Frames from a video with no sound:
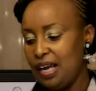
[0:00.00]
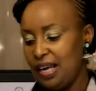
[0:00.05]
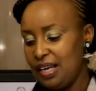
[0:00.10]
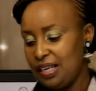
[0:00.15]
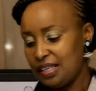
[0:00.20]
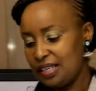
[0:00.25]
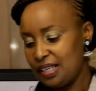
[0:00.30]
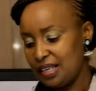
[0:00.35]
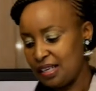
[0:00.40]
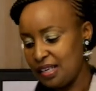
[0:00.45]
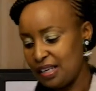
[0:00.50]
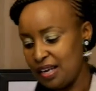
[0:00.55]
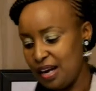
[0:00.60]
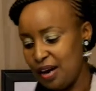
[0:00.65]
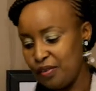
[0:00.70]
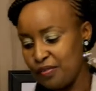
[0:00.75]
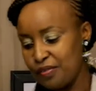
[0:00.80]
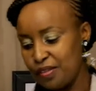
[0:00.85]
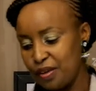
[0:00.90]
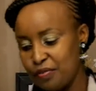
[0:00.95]
take care
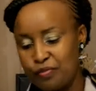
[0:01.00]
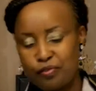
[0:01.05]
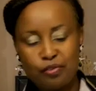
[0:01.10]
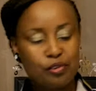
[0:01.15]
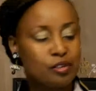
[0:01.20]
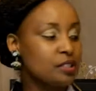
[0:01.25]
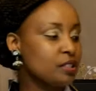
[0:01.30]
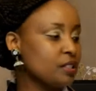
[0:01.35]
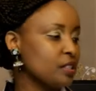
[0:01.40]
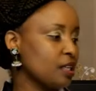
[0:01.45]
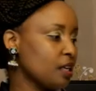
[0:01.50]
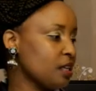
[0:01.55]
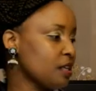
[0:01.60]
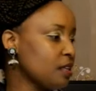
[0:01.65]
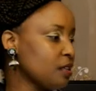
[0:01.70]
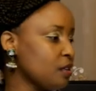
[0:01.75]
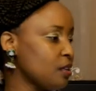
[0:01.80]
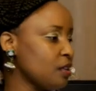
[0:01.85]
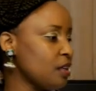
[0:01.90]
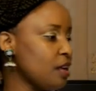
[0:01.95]
of the food, take
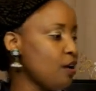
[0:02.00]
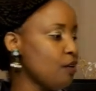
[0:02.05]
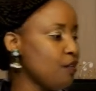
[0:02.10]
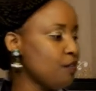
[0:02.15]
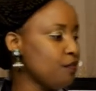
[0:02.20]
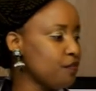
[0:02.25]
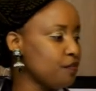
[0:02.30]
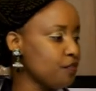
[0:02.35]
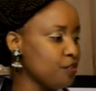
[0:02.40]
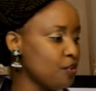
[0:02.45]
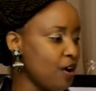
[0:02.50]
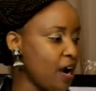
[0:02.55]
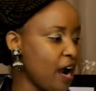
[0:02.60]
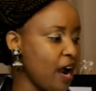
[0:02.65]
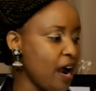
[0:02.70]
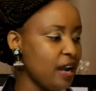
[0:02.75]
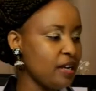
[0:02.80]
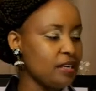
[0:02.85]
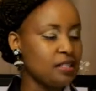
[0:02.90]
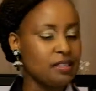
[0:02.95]
care of your
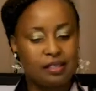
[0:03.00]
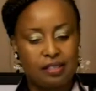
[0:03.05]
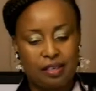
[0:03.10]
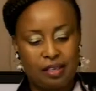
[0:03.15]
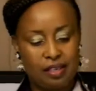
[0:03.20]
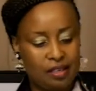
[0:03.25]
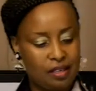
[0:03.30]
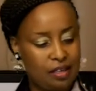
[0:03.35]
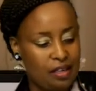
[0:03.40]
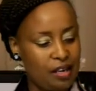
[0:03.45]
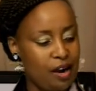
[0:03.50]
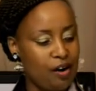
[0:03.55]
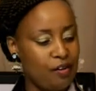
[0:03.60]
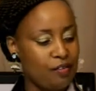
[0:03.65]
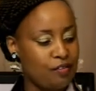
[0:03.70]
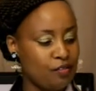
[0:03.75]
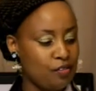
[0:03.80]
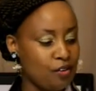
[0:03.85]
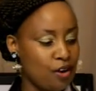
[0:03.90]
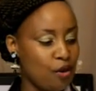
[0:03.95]
eyes, take care
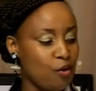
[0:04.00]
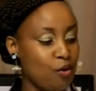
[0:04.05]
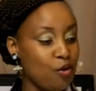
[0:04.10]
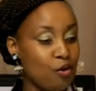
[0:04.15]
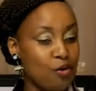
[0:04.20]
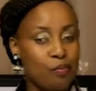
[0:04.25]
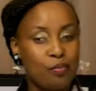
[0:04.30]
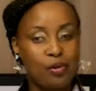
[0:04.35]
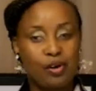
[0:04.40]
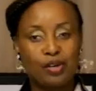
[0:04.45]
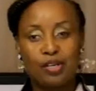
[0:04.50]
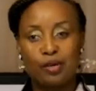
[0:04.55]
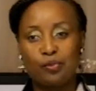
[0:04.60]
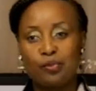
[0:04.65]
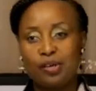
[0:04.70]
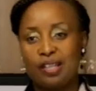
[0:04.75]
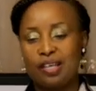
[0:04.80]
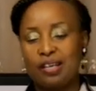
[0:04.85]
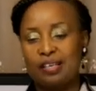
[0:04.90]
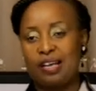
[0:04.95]
of your whole body
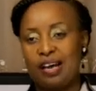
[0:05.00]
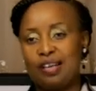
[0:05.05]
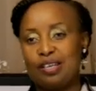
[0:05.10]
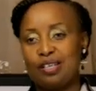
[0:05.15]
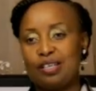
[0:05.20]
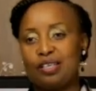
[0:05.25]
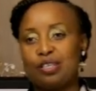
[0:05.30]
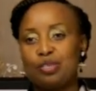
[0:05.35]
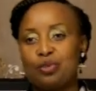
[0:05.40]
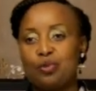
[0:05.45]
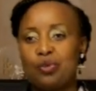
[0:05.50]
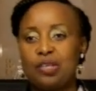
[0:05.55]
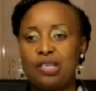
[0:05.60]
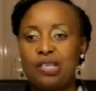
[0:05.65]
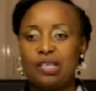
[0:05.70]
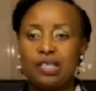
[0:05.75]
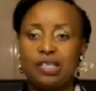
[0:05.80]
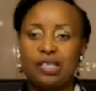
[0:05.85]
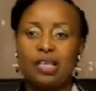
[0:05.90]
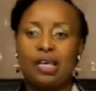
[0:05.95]
with the diet you
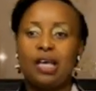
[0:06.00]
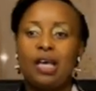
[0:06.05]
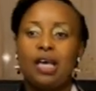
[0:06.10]
eat,